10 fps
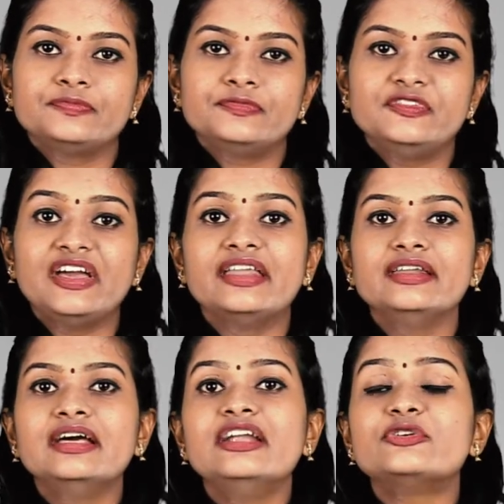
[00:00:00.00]
Then
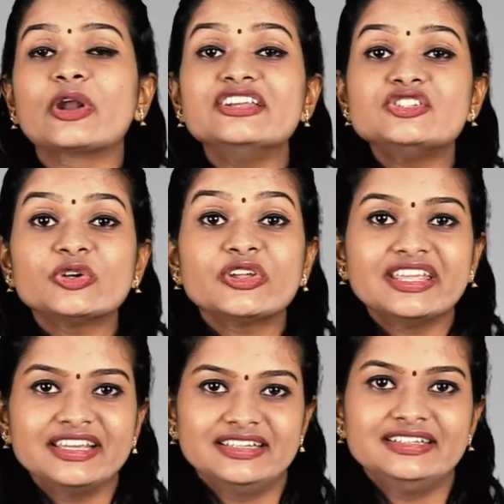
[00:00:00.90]
try to
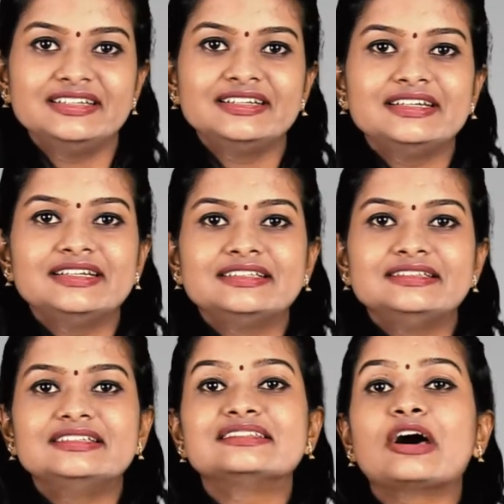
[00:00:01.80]
hear
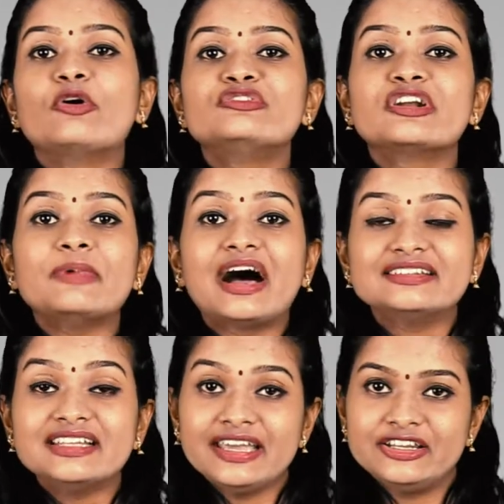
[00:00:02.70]
the sound from
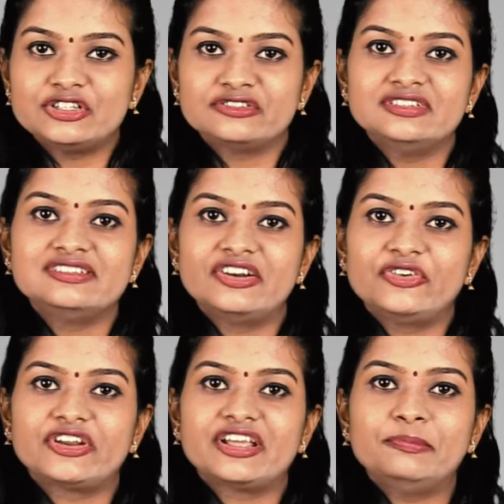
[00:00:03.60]
other end of the
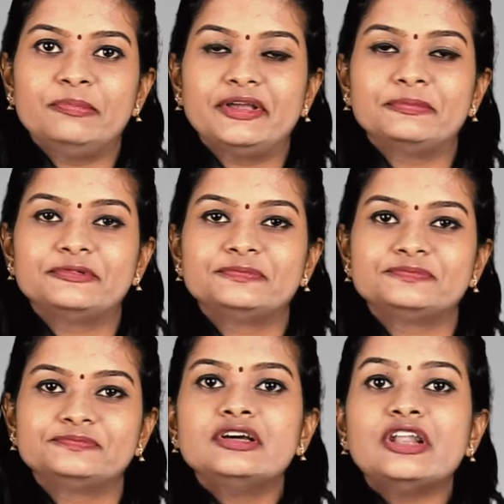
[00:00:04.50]
cylindrical pipe.
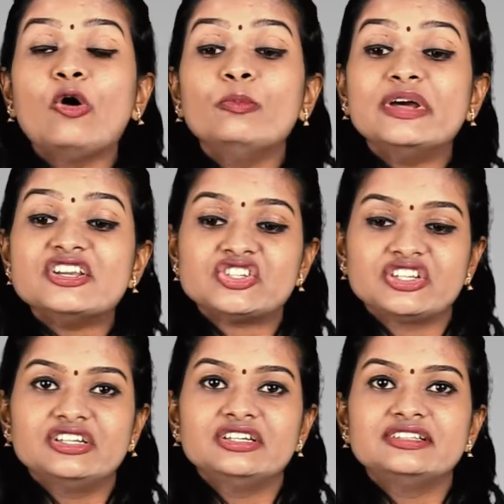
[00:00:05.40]
Now
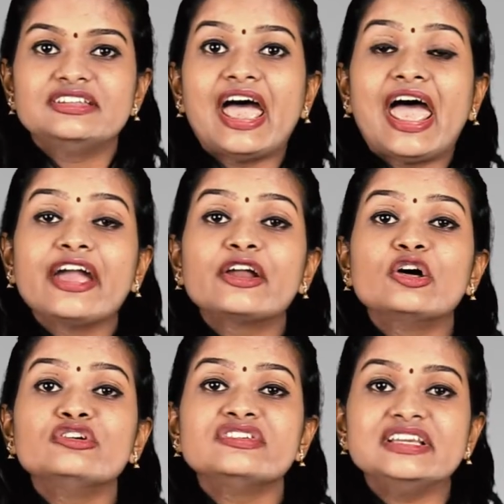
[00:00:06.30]
measure the
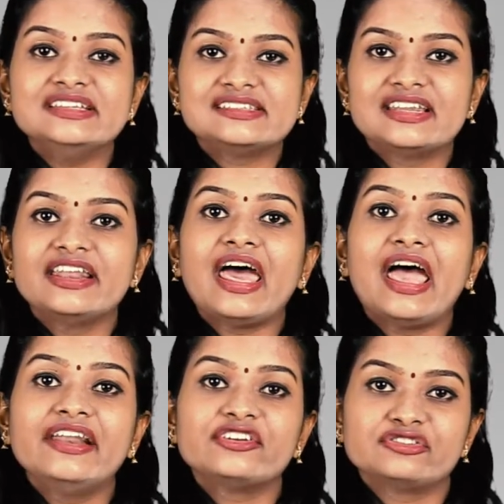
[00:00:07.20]
angle of incident
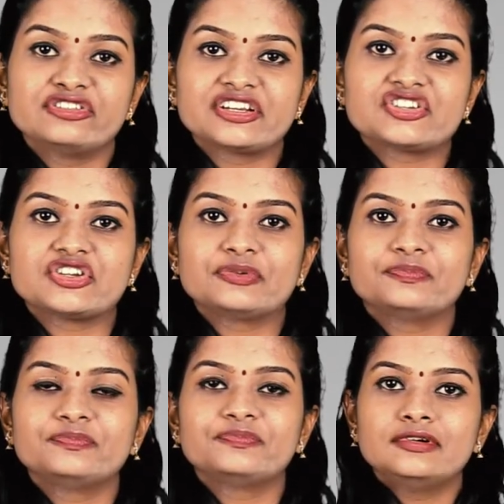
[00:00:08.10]
and reflection.
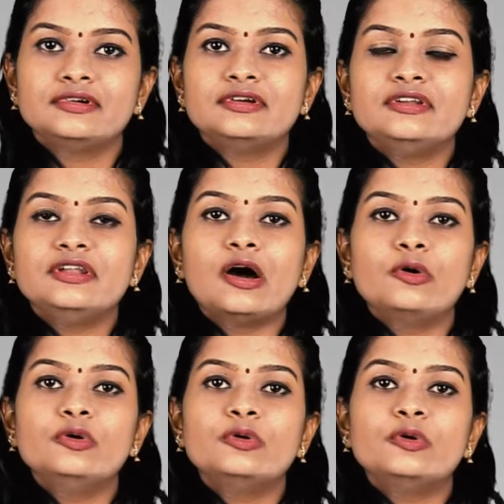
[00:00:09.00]

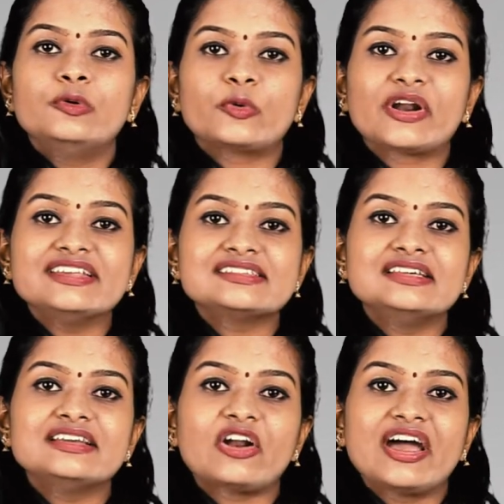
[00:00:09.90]
Now raise
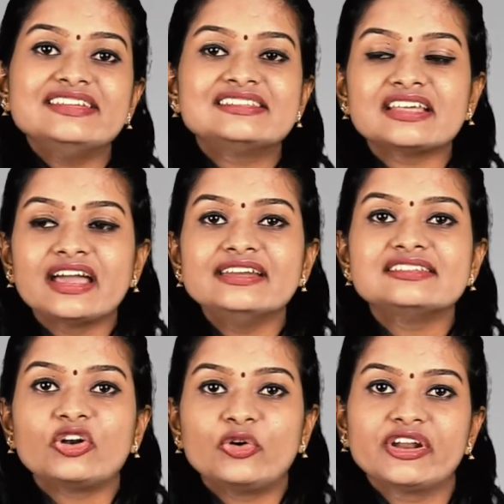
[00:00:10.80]
the right side
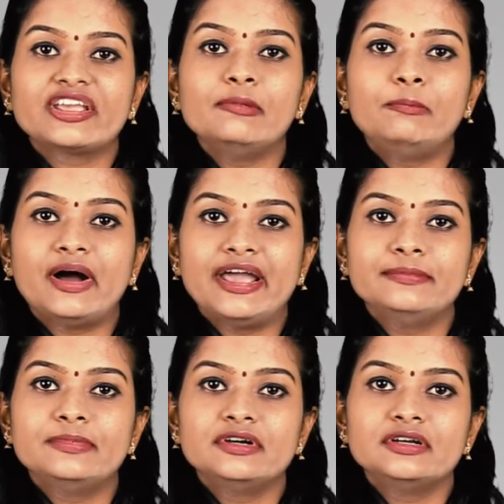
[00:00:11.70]
cylindrical pipe
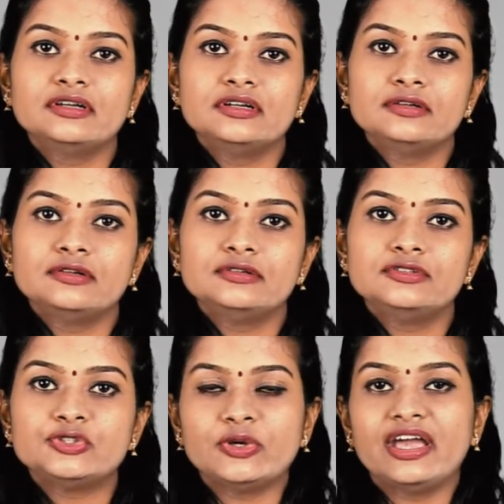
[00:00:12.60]

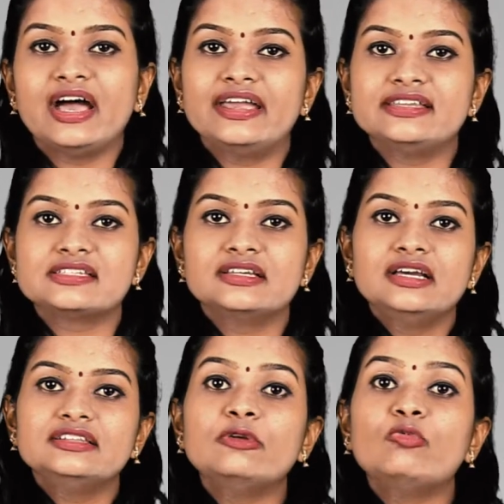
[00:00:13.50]
to a height.
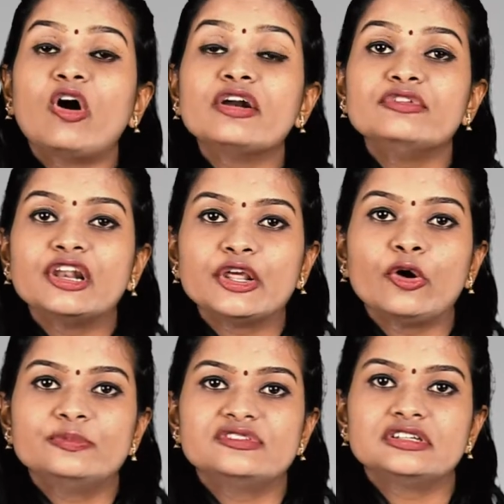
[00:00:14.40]
Then what will you
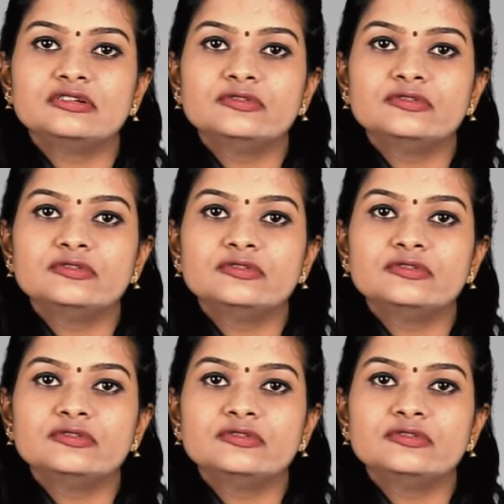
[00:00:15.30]
observe?